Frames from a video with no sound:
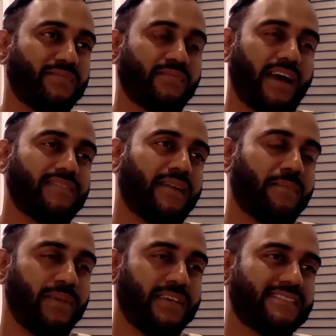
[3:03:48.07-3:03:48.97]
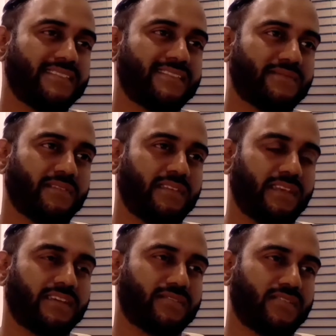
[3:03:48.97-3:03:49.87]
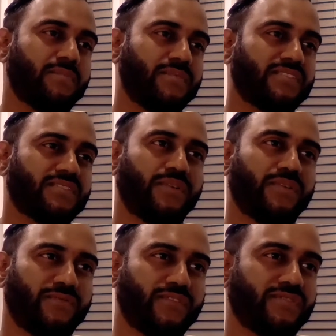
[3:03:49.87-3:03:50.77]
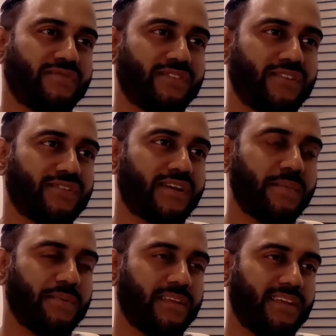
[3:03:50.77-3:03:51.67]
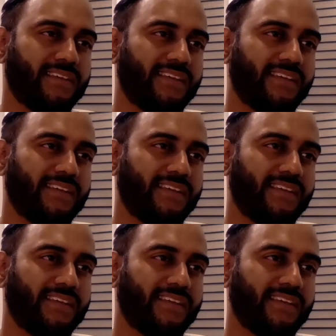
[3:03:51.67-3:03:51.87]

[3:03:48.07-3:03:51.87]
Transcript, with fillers: thought a business, like a startup, is a smaller version of a larger company.